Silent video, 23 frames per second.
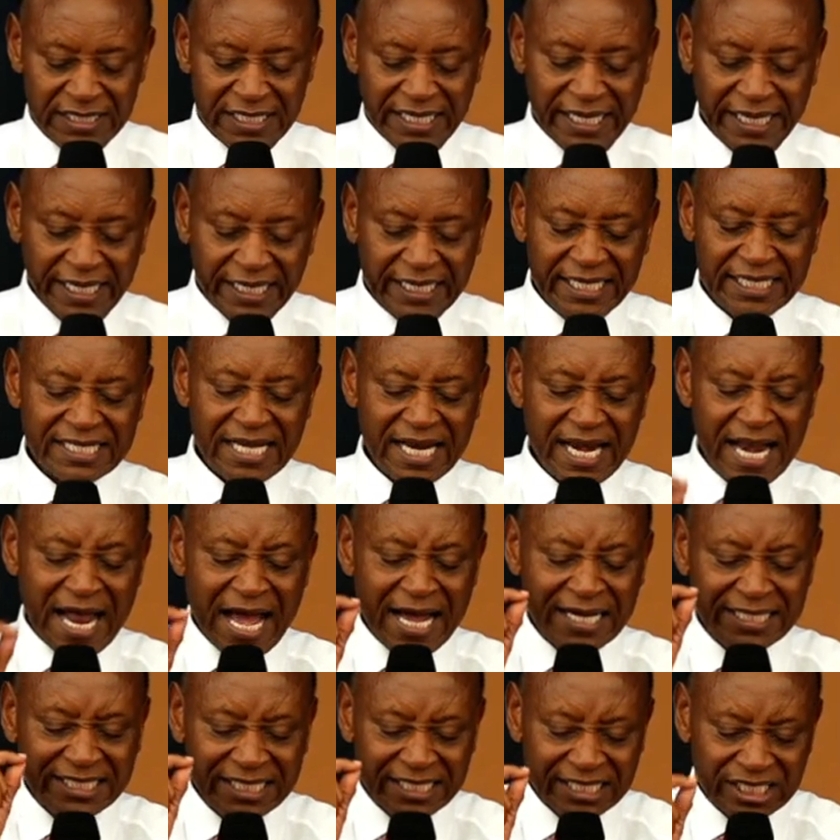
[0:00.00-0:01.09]
It is an
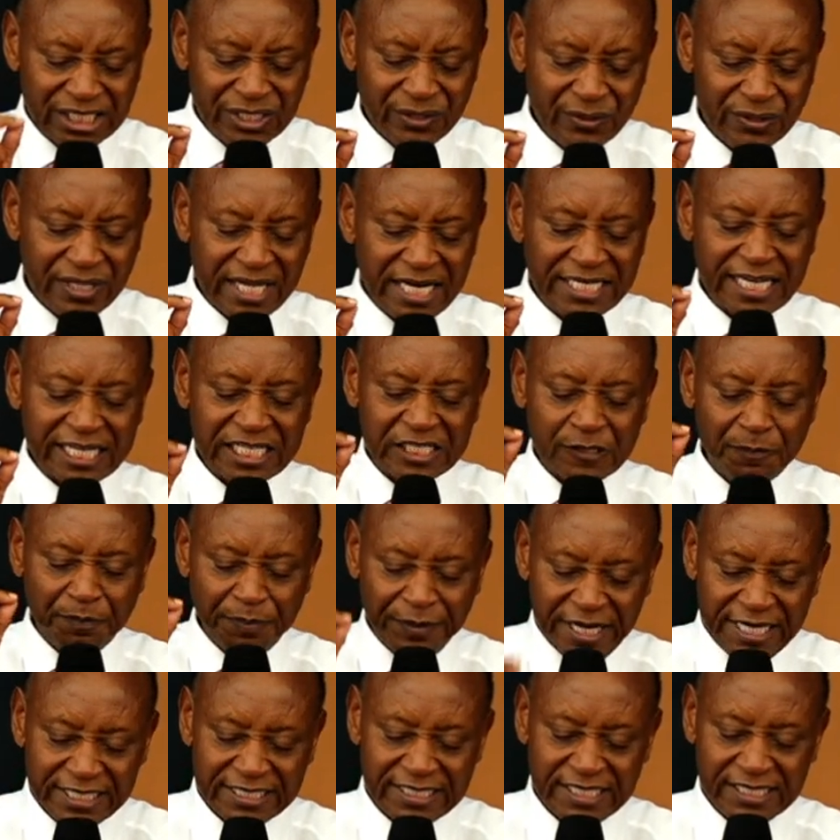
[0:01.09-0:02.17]
attitude that
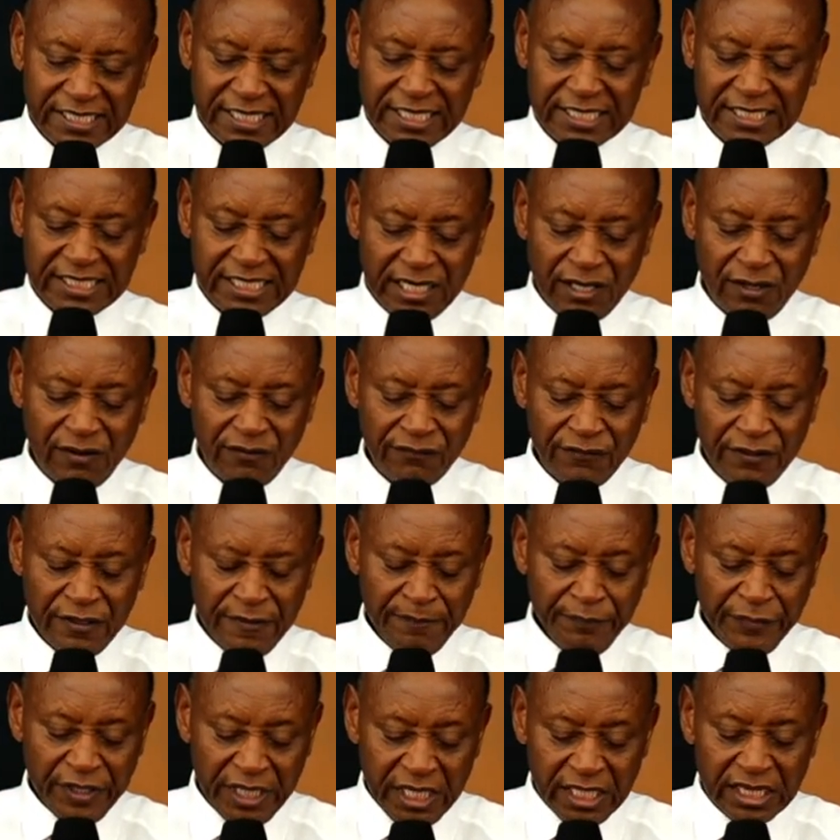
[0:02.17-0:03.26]
expresses itself
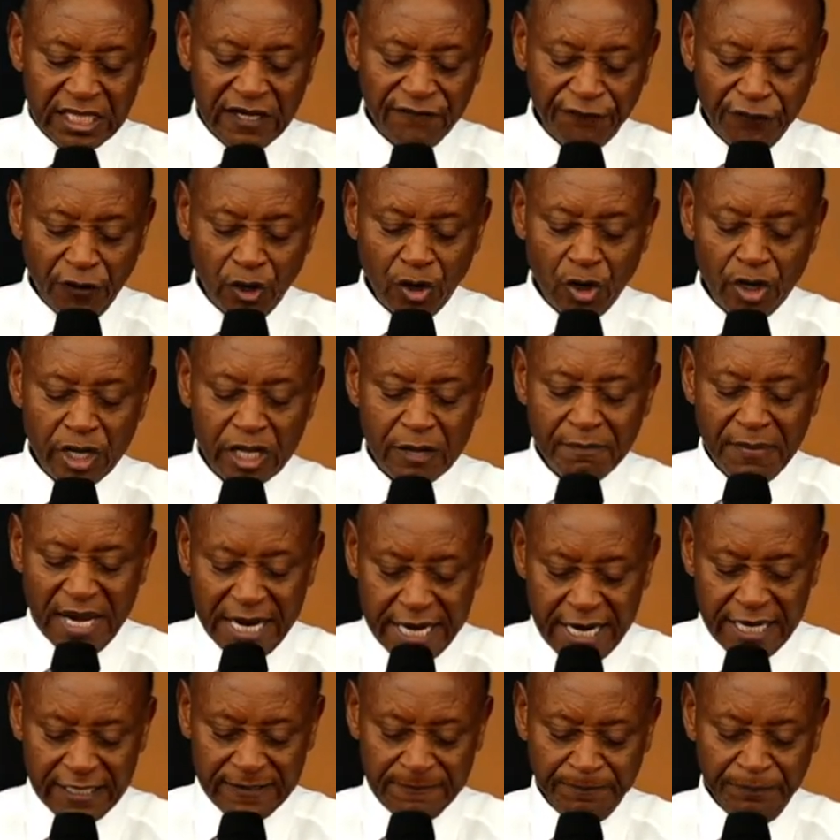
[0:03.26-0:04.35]
in the following
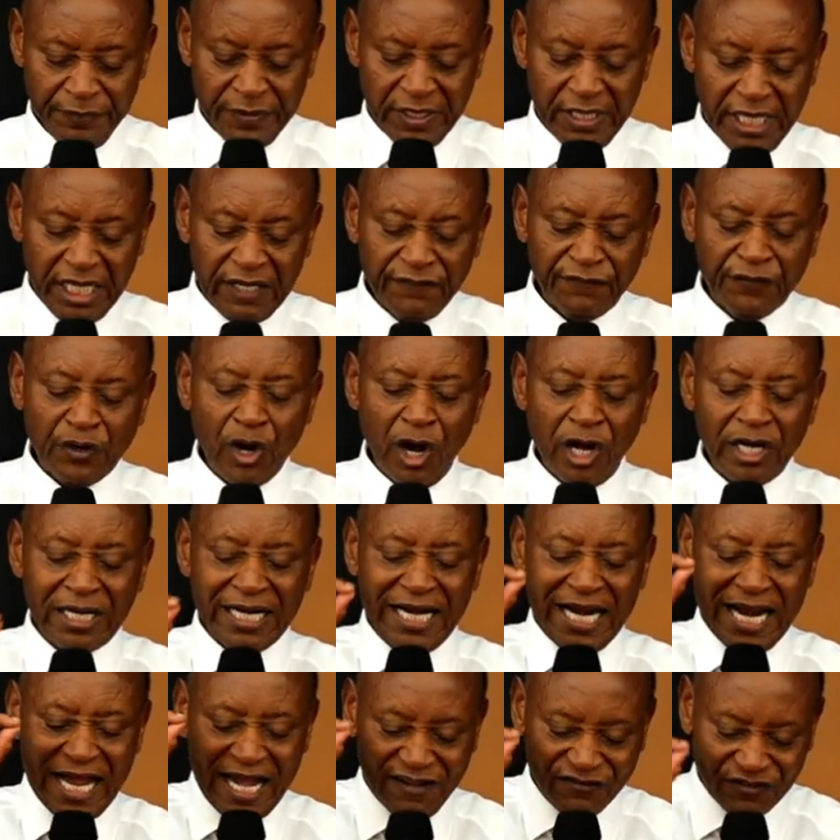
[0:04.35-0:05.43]
manner If God
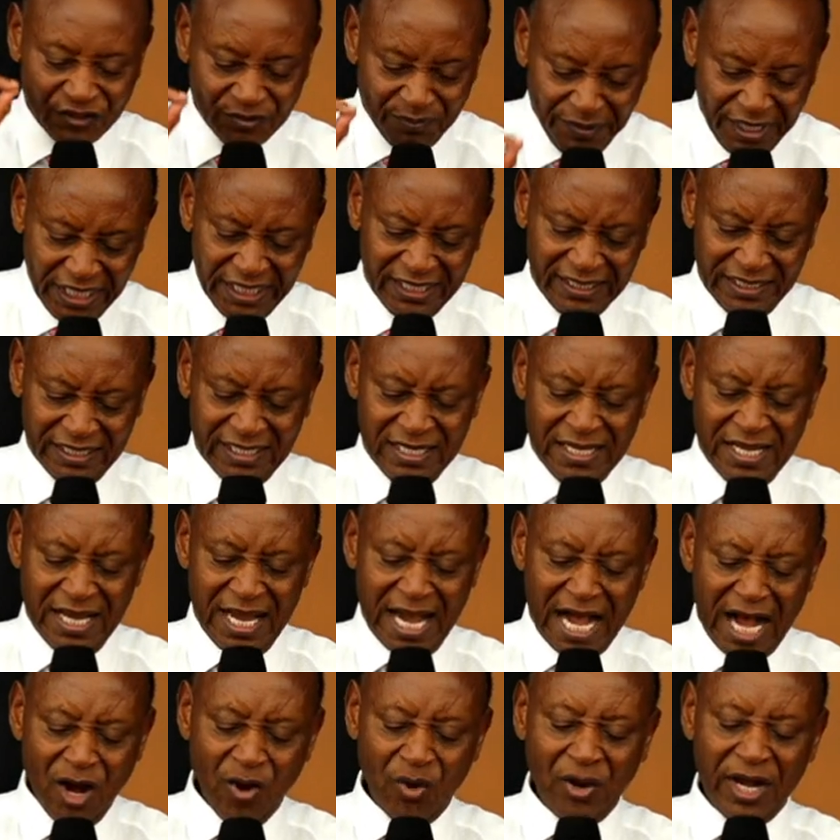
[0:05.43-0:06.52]
loves me,
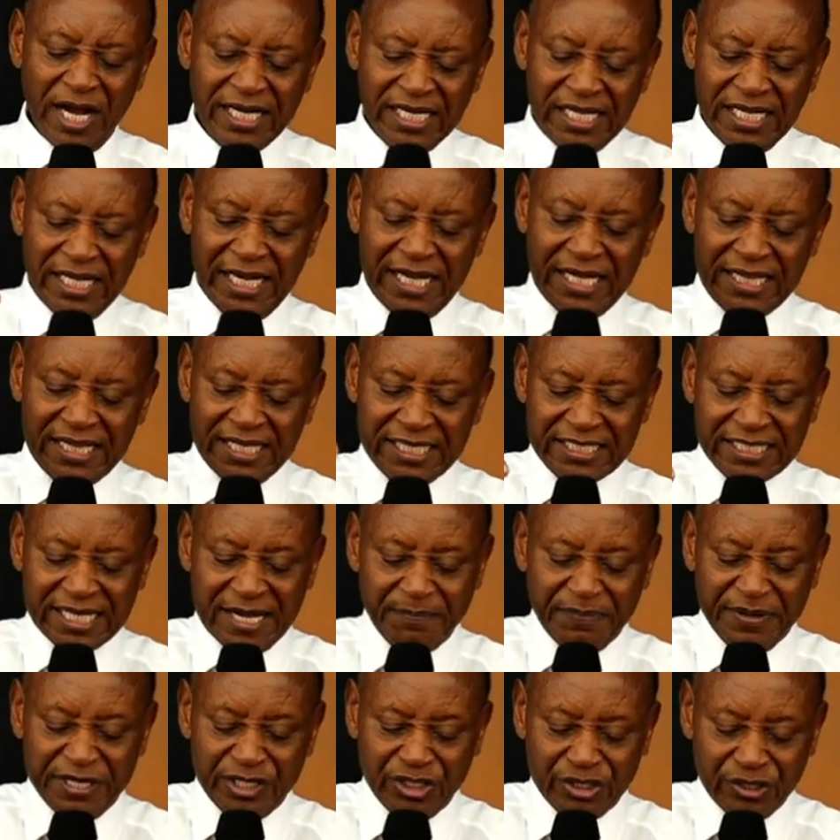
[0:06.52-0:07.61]
how can He let this
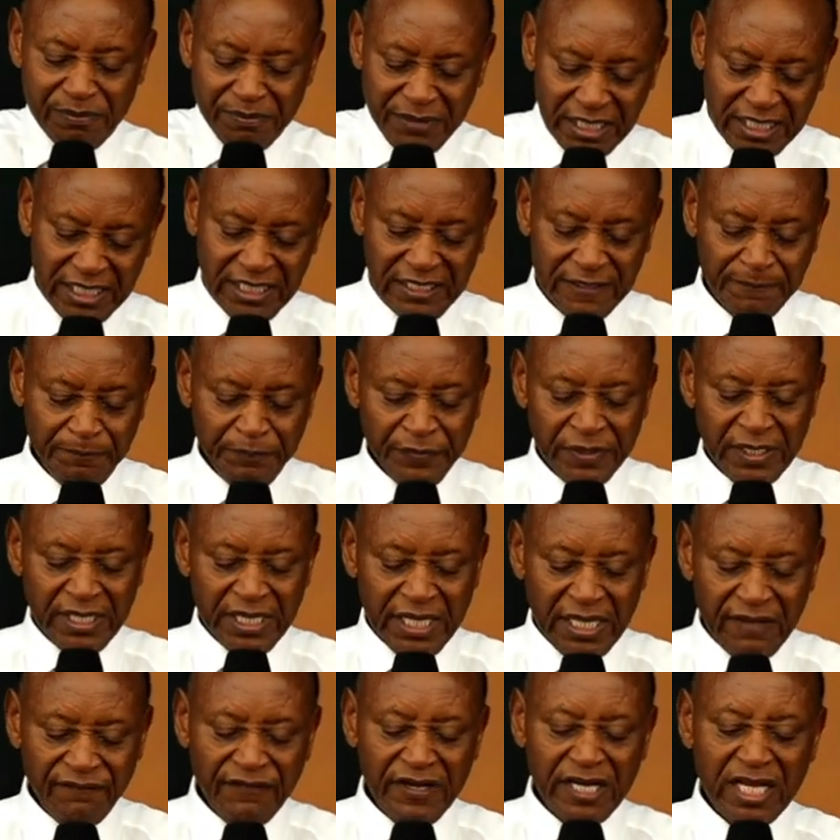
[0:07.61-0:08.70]
happen to me?
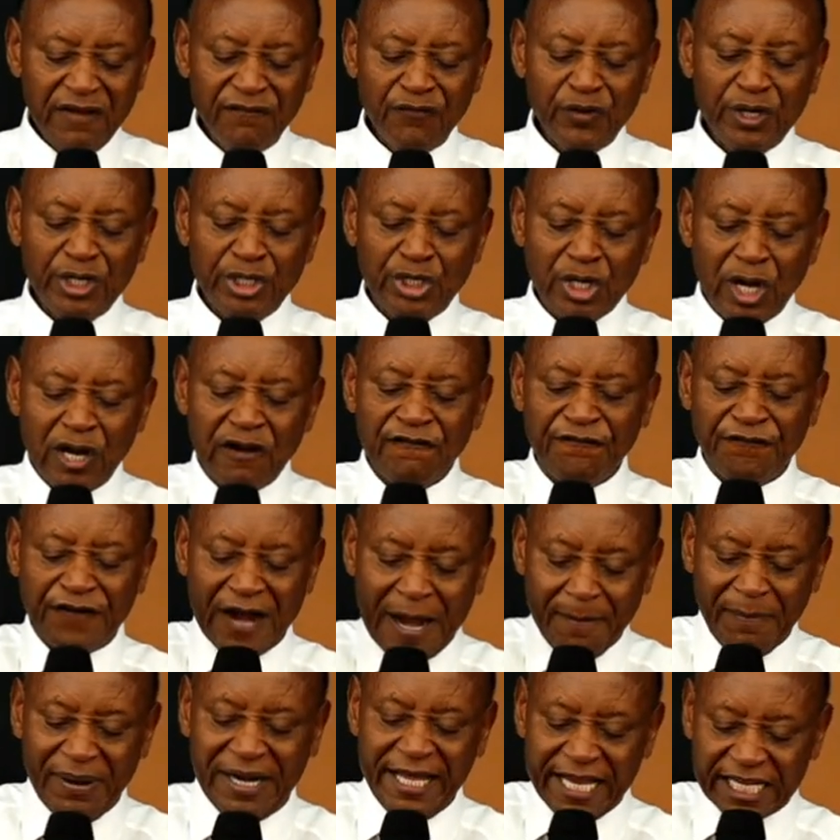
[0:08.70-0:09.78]
even if we don't
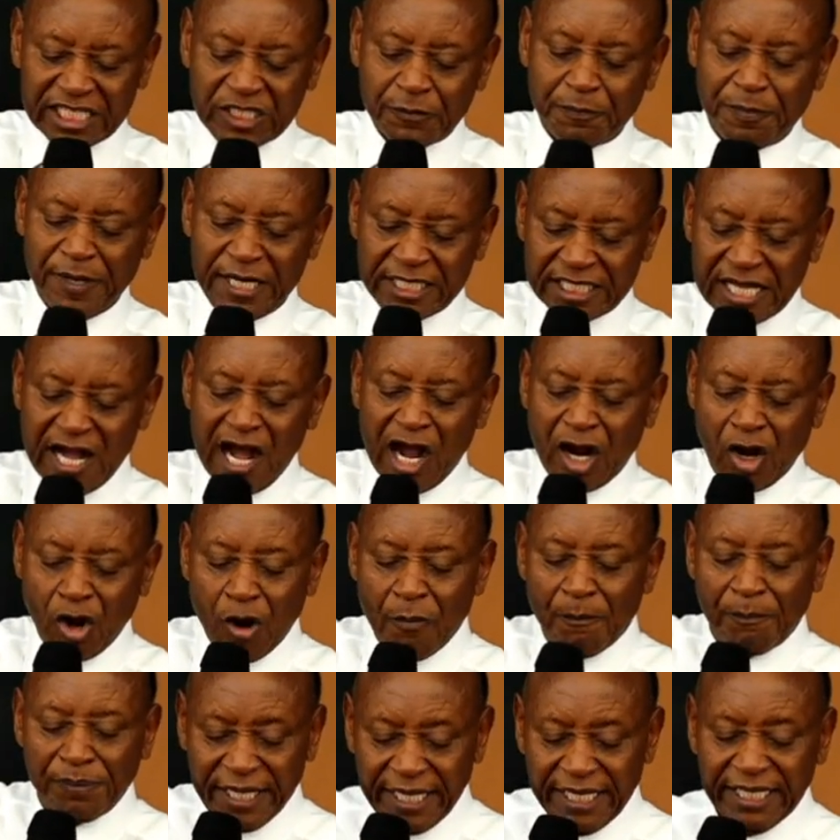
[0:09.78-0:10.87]
verbally express our
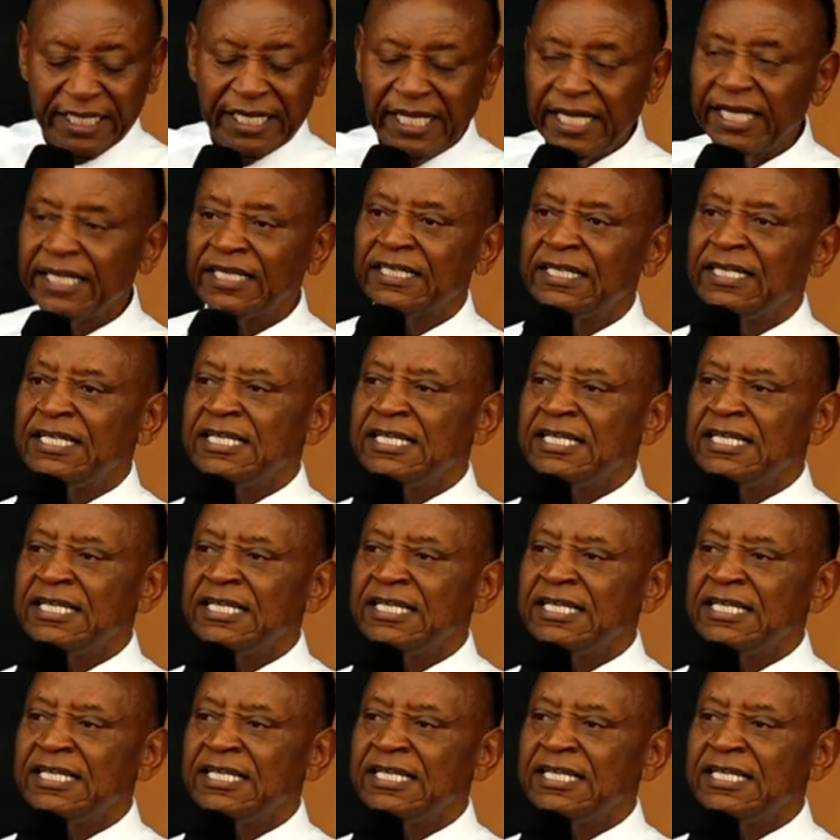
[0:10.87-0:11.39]
complaining